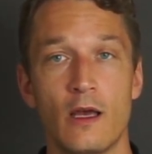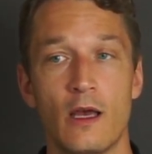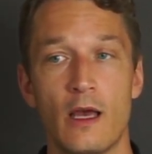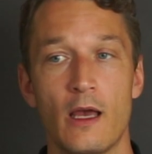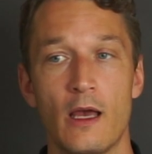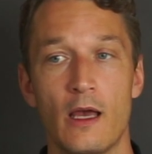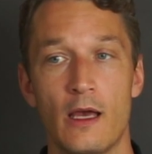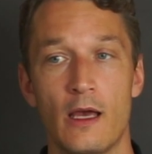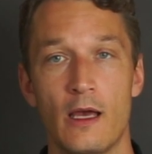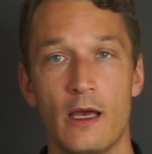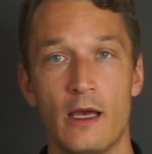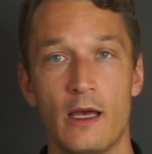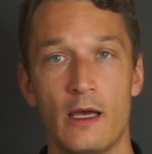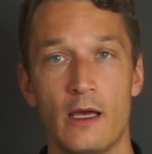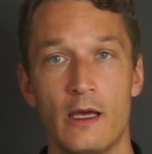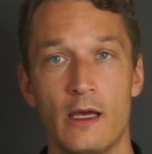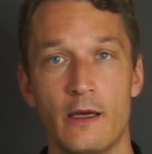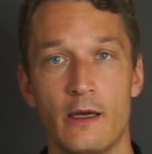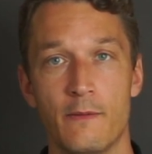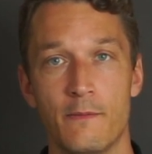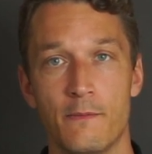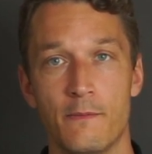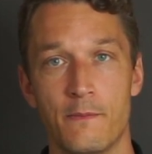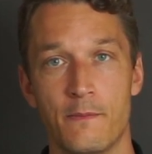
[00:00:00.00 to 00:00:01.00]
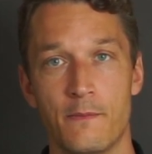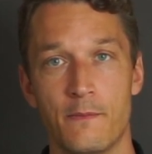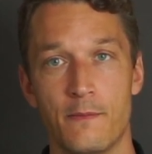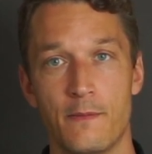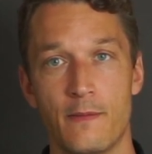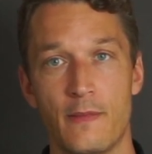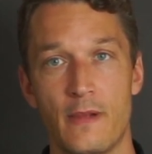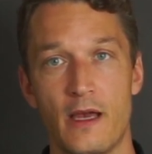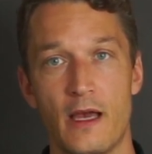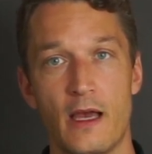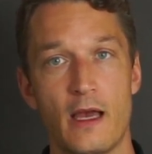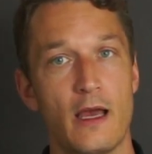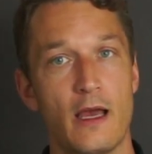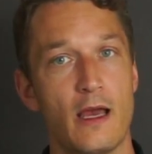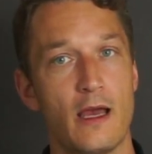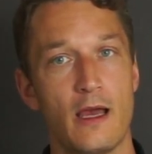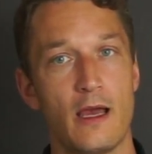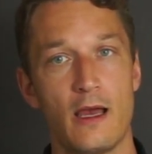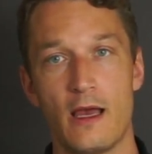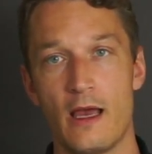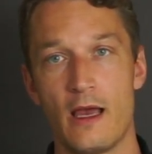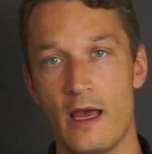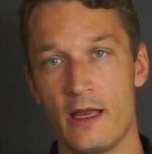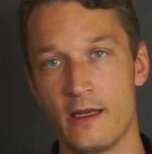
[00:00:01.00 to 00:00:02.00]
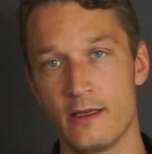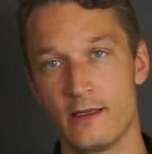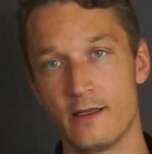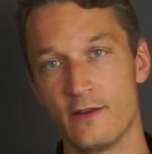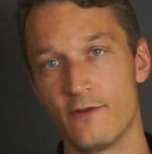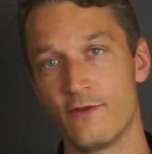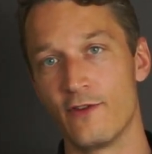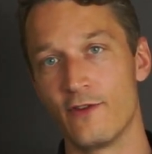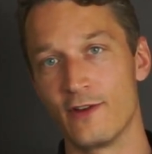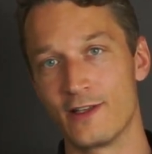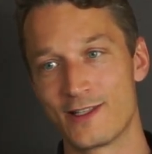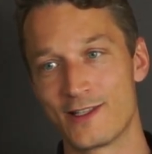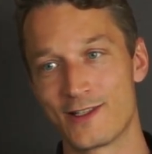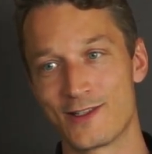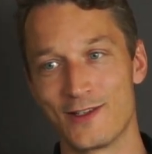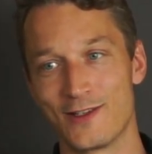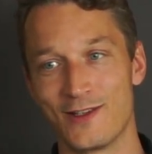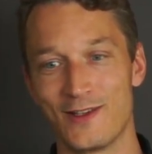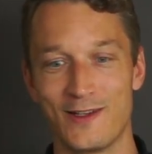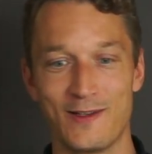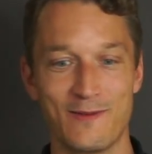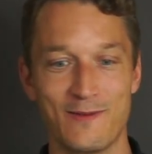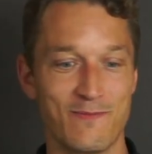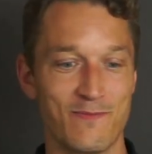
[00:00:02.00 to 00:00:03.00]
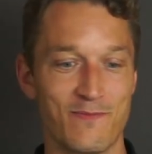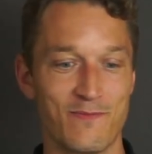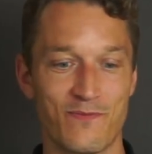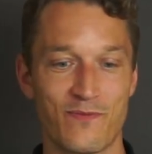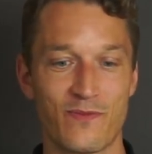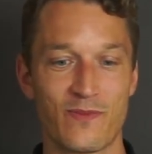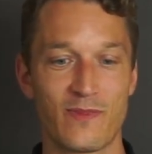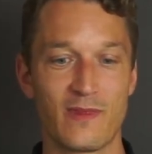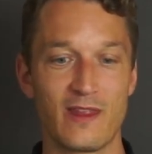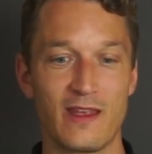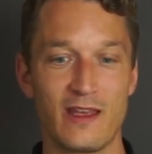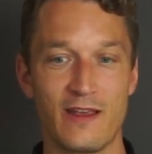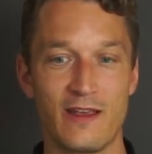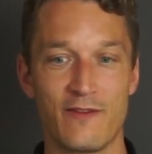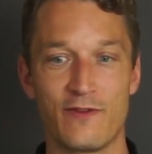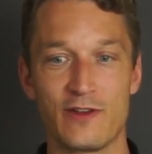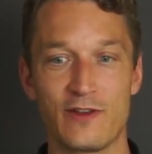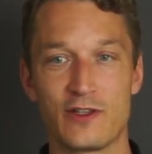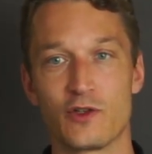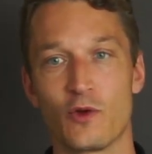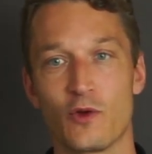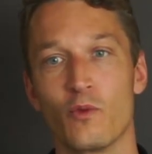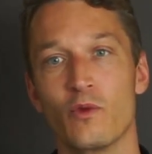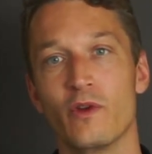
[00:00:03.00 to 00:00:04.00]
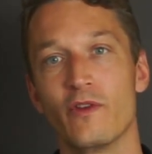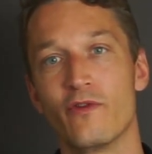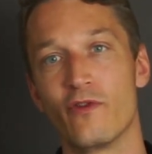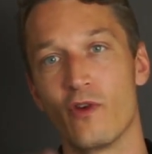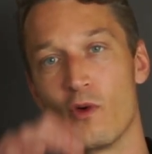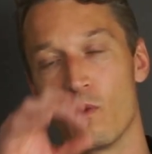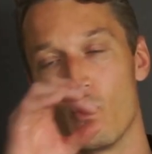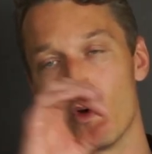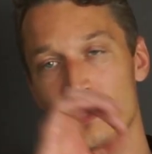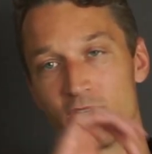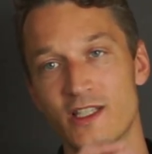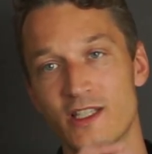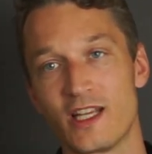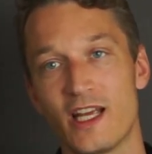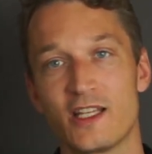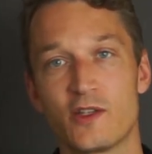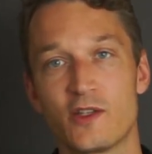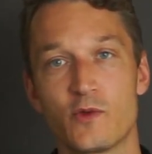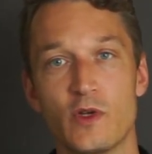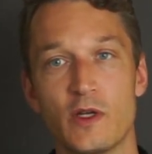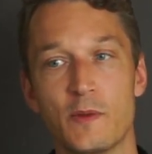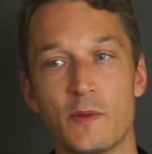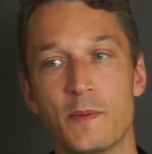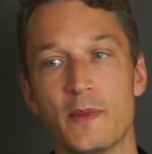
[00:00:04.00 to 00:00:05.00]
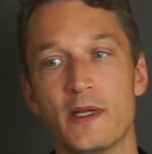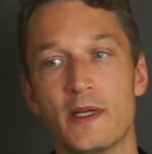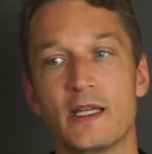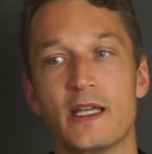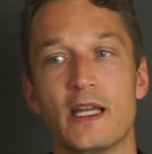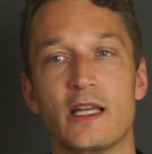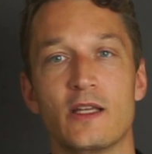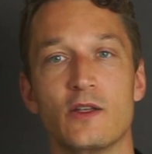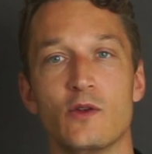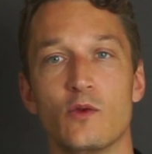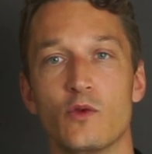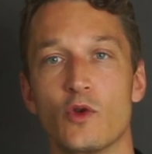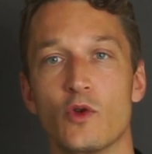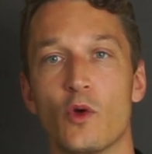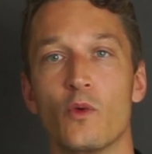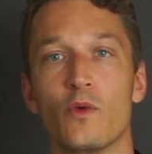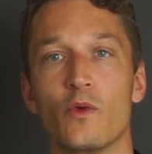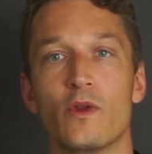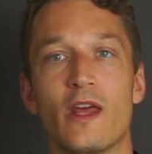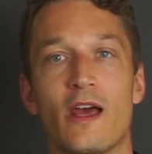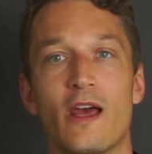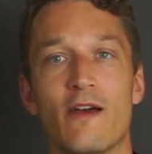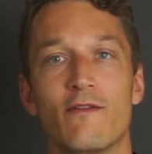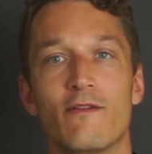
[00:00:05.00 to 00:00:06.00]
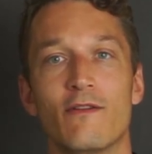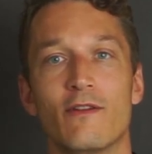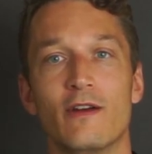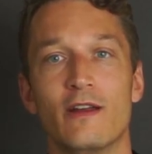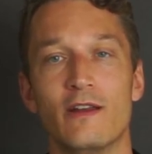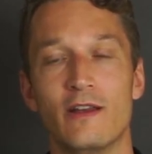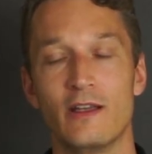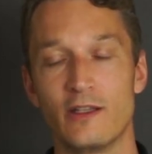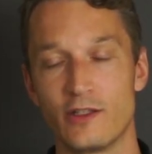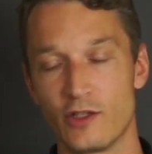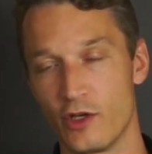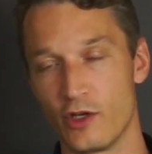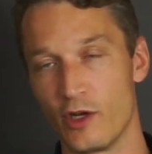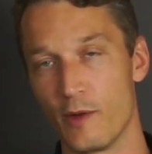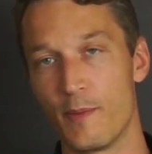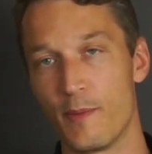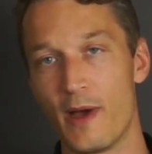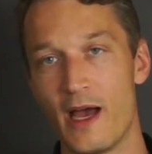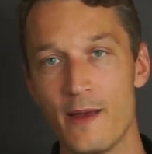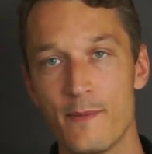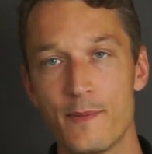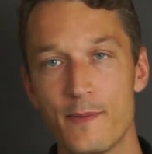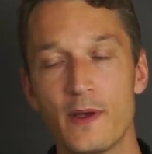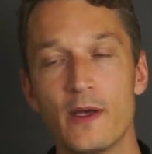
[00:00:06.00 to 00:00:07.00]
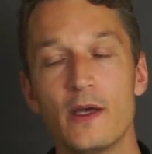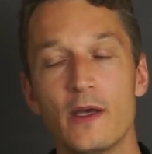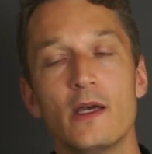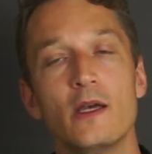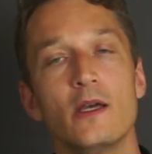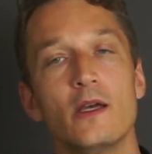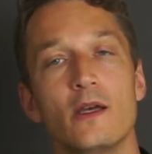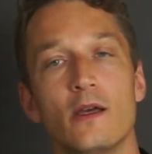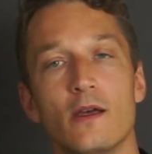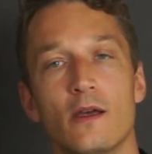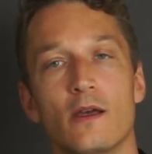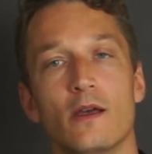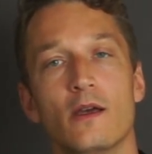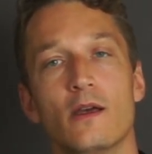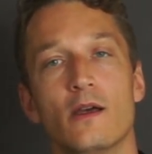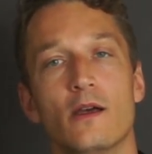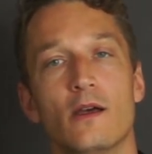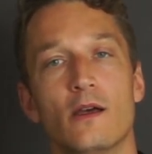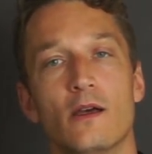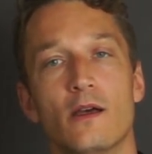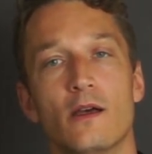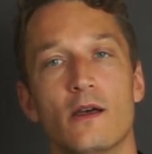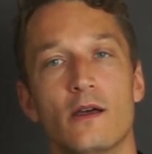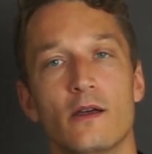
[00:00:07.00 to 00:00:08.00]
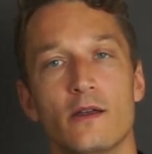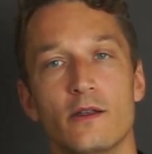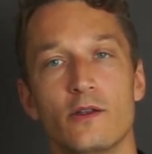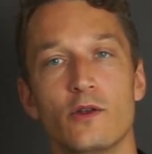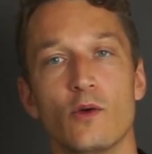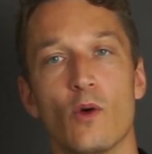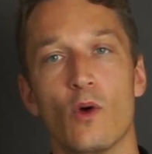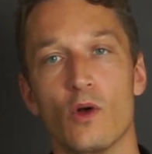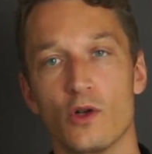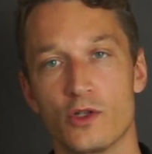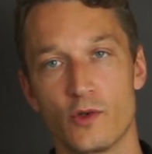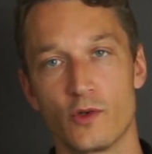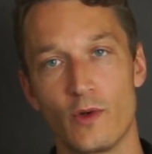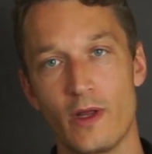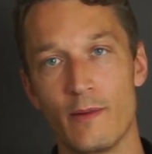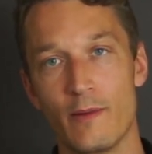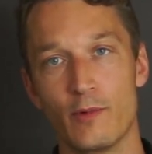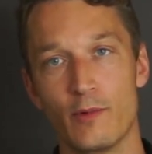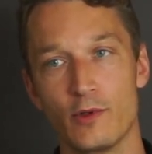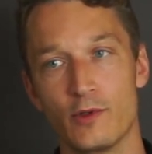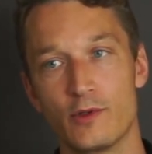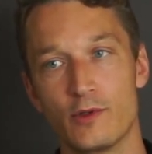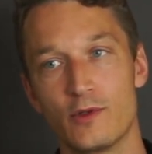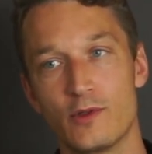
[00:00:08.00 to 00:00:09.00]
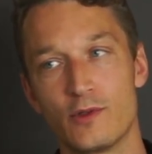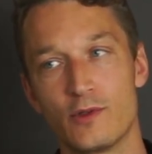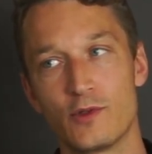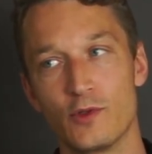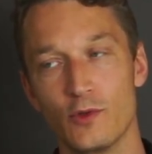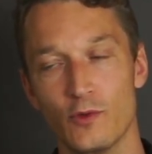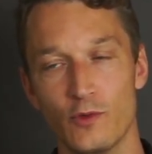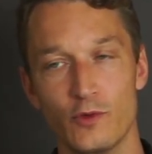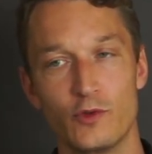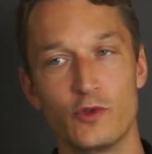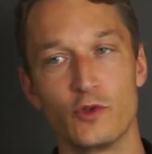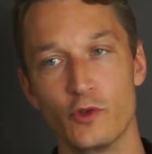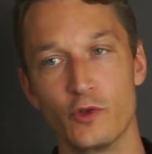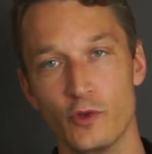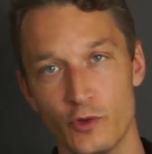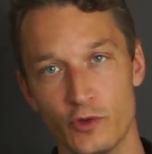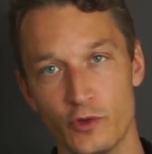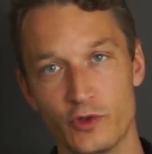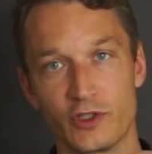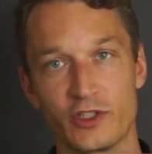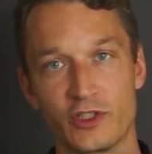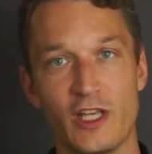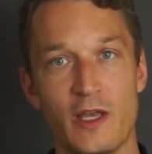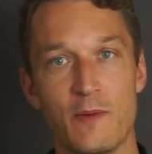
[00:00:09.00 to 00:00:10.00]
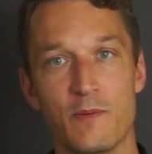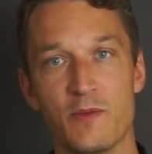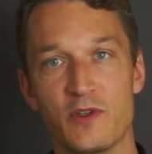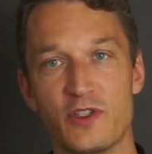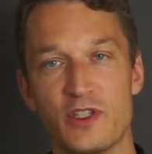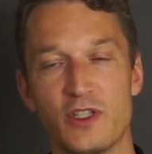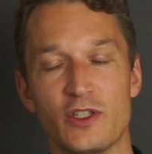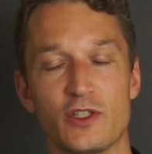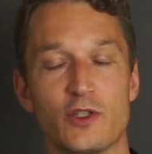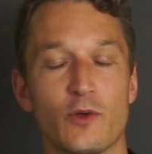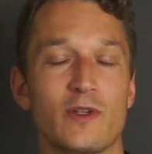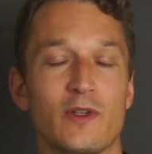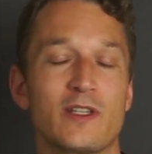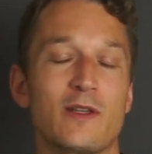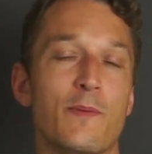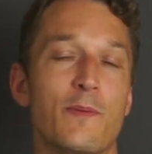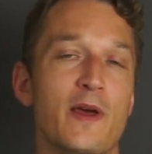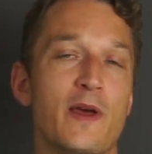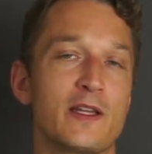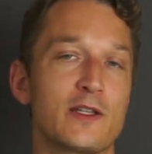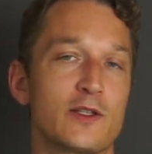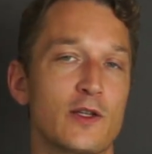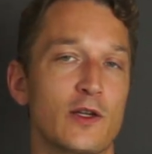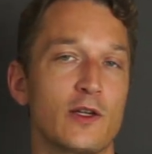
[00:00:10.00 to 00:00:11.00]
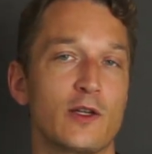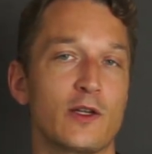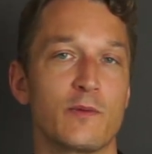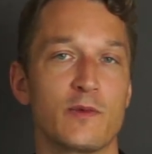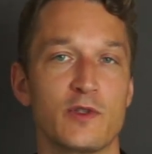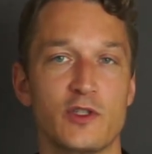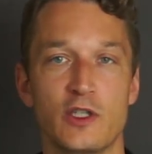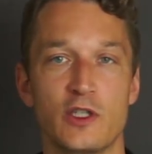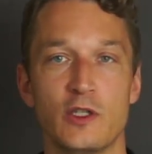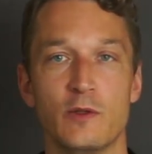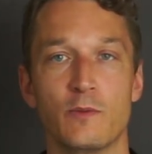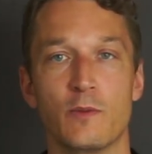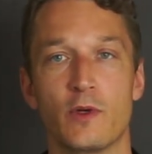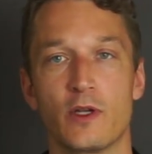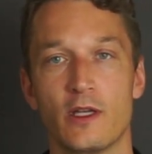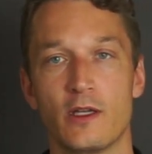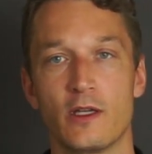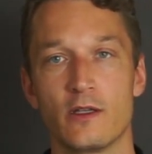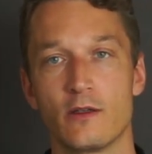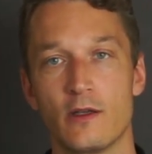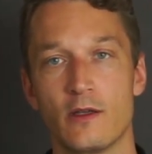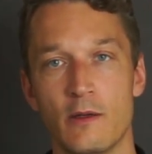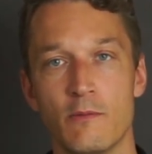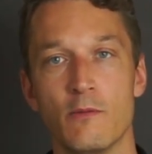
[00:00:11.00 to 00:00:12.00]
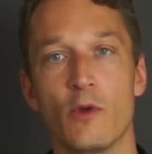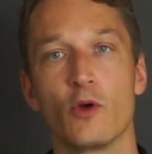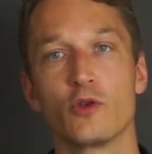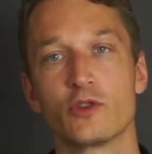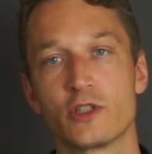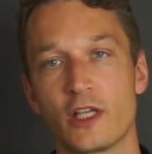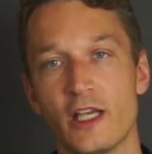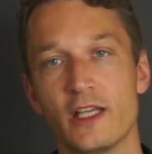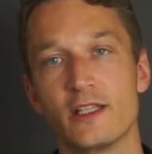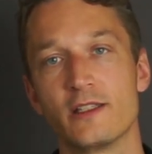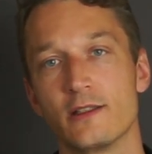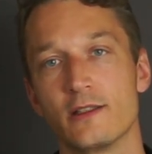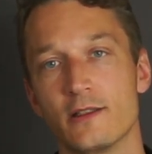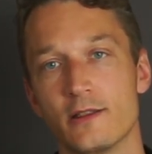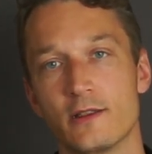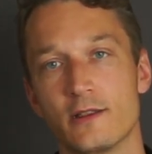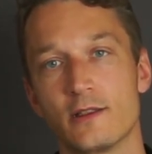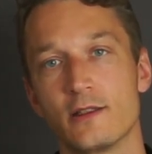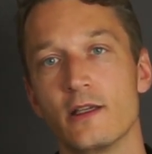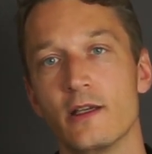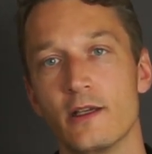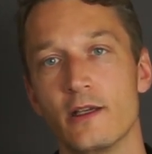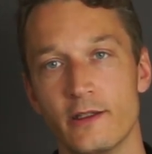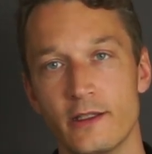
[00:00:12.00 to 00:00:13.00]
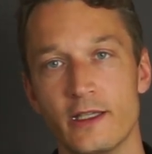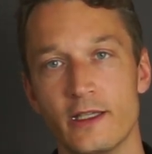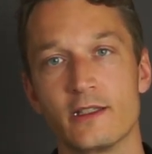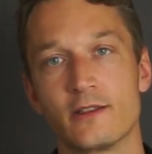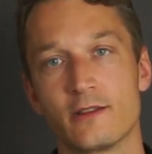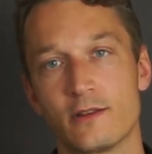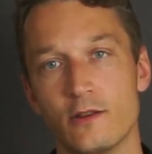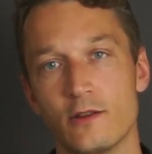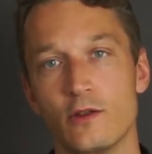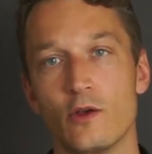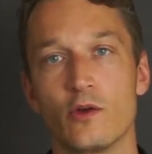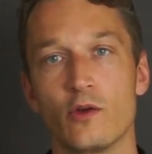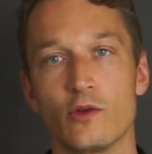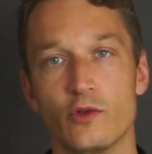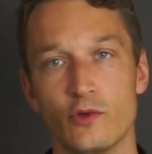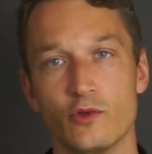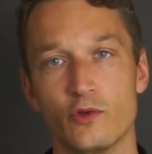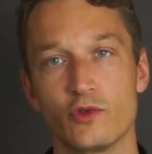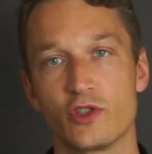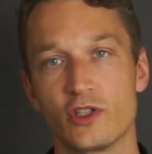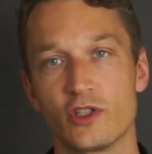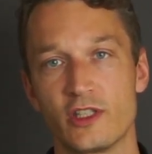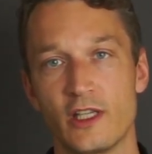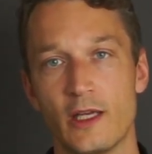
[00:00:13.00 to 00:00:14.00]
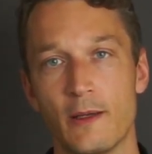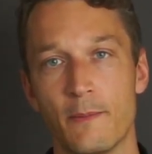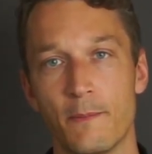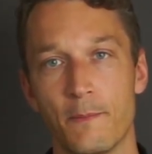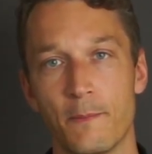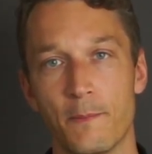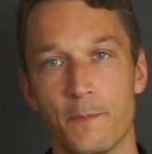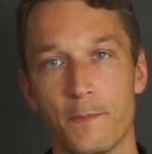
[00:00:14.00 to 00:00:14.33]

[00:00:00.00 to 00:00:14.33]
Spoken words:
And if it's only for one side treatment and you don't have it's on a pipe, you're also able to use the same machine. So it depends on the machine, but in most cases, yes, you can use the same.